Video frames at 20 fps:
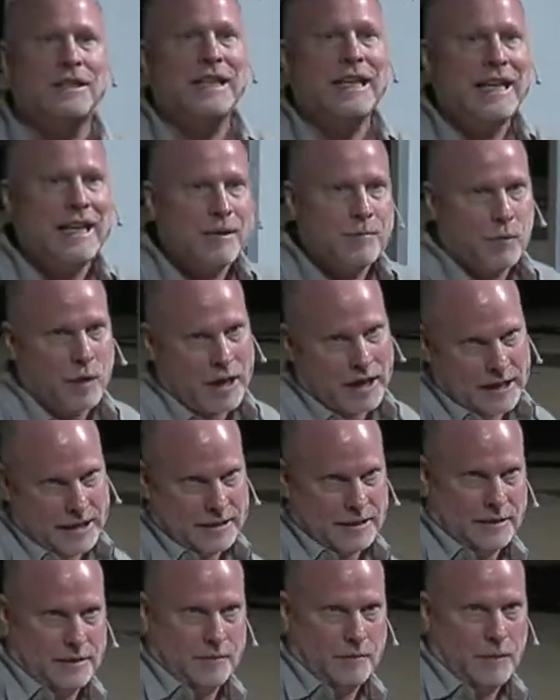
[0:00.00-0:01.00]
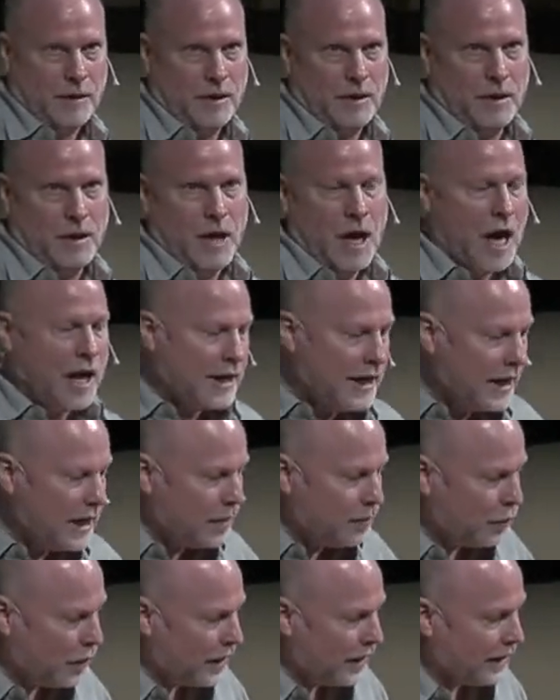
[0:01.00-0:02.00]
is Hebraism. A
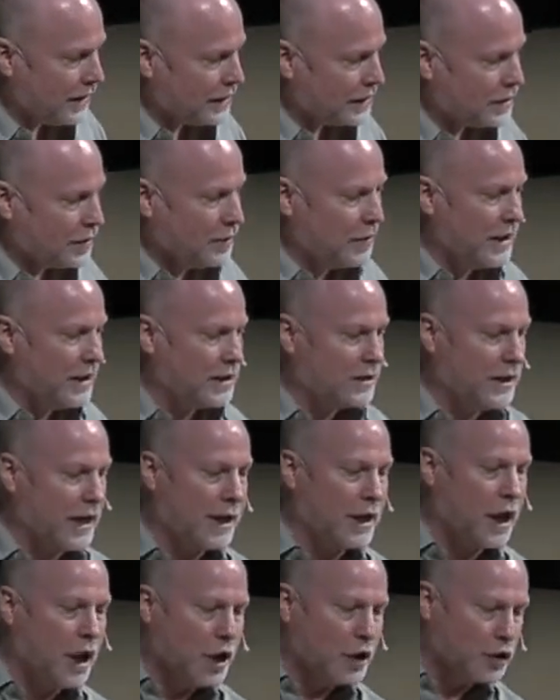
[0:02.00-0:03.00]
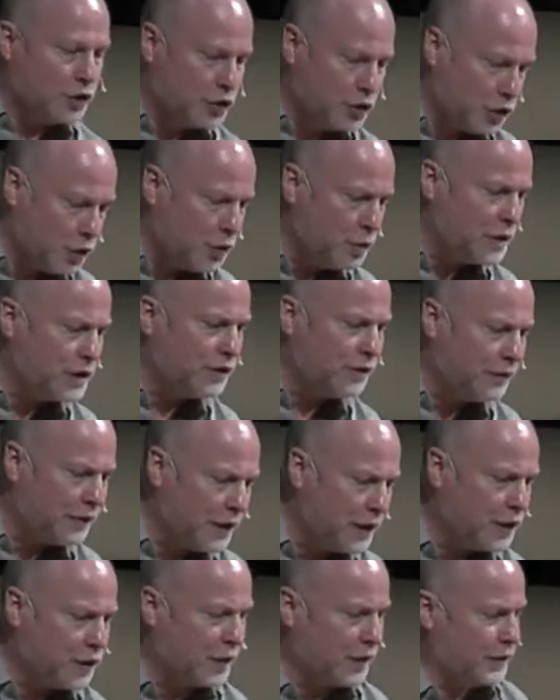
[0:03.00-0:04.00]
Hebraism is a Jewish
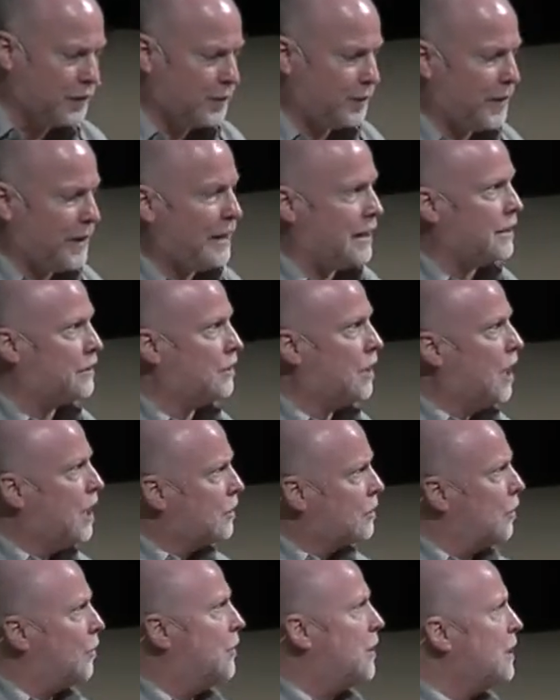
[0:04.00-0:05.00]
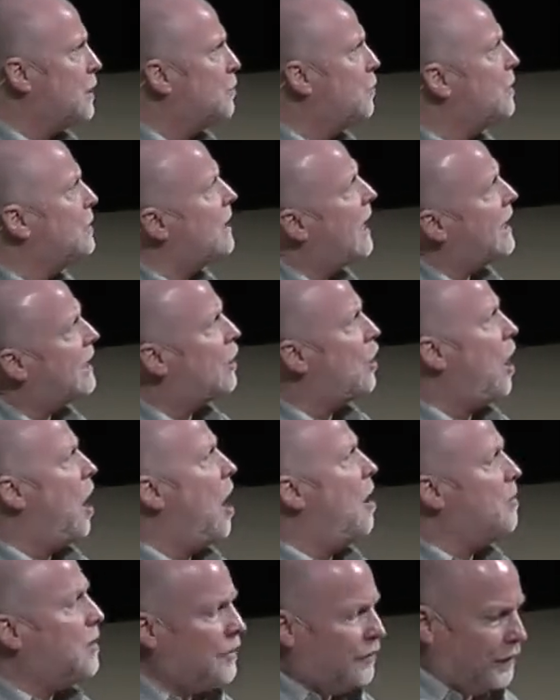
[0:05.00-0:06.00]
figure of speech. So this was a
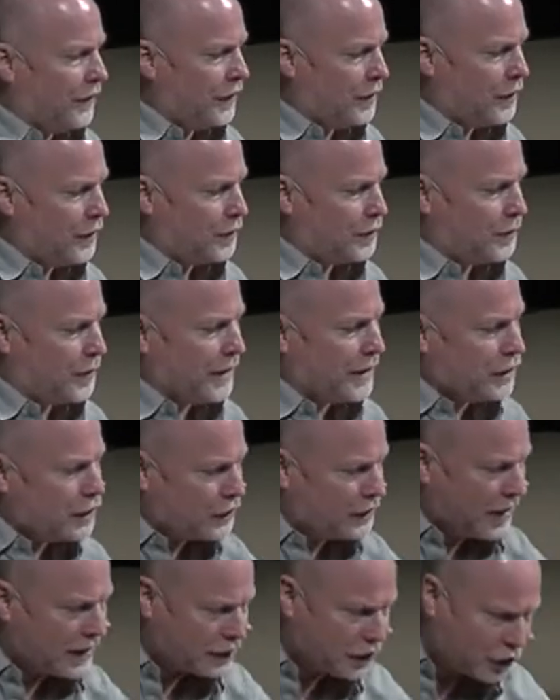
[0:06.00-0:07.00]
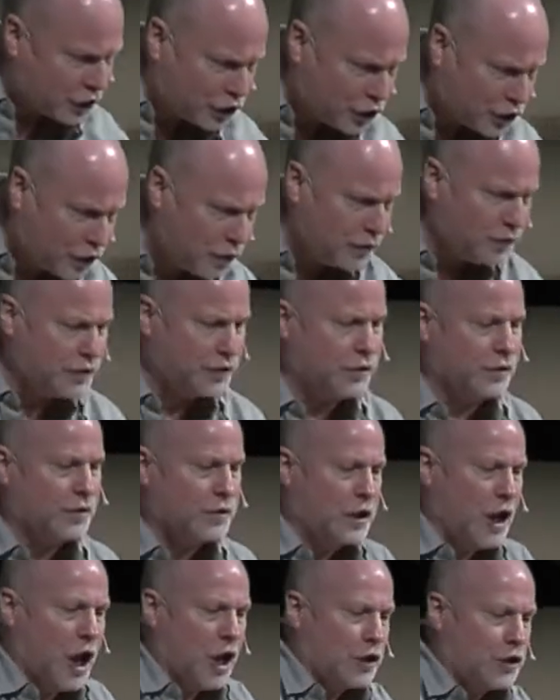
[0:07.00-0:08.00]
common figure of speech that the Jews
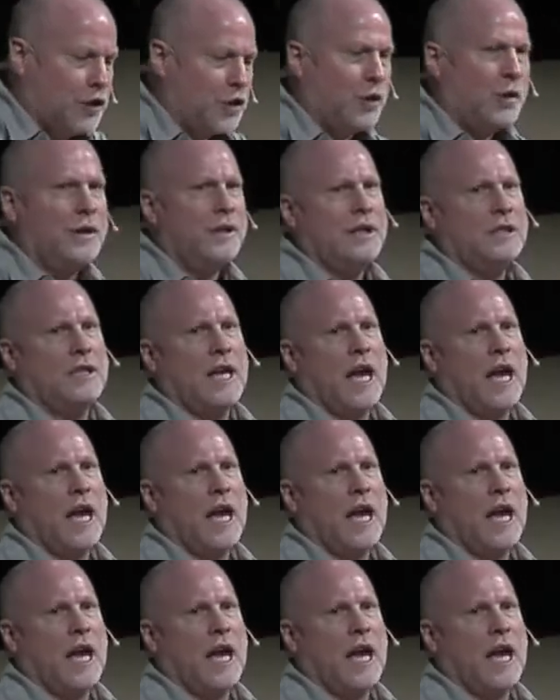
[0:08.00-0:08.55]
used during the